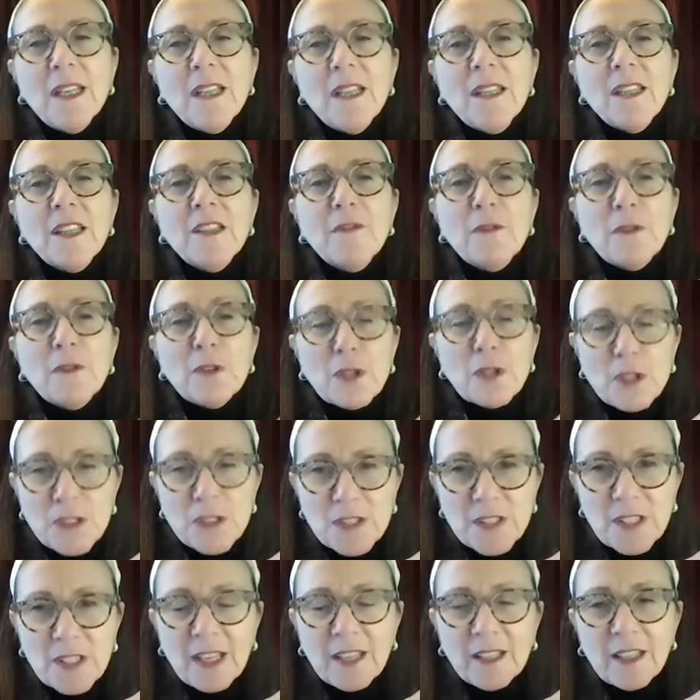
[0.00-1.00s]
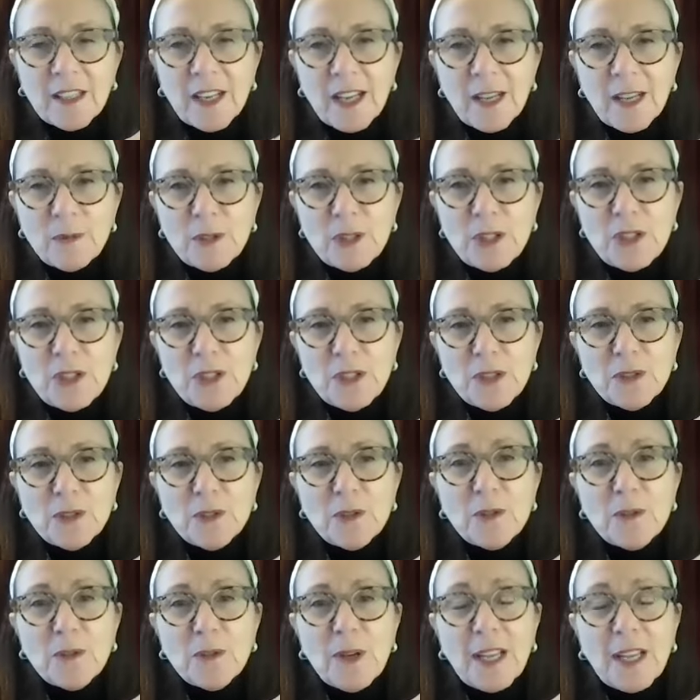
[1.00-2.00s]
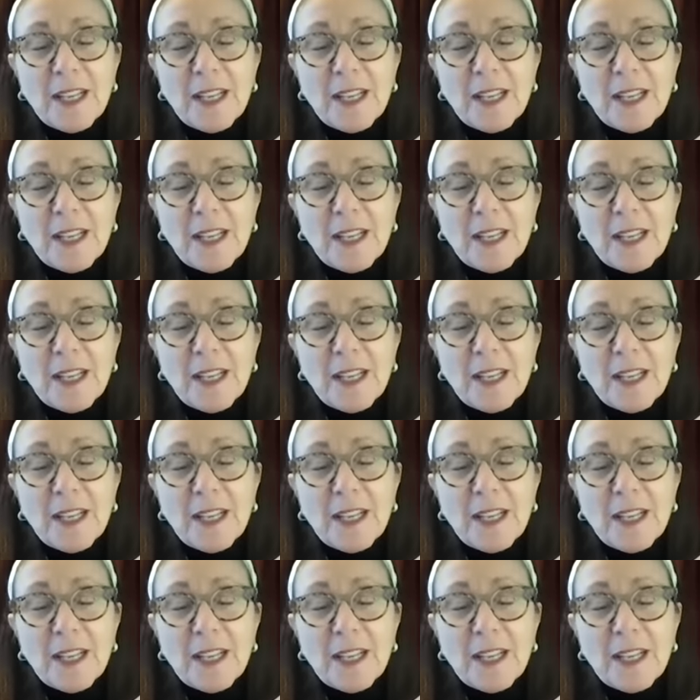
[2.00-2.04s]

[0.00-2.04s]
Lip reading: The first thing that I would do,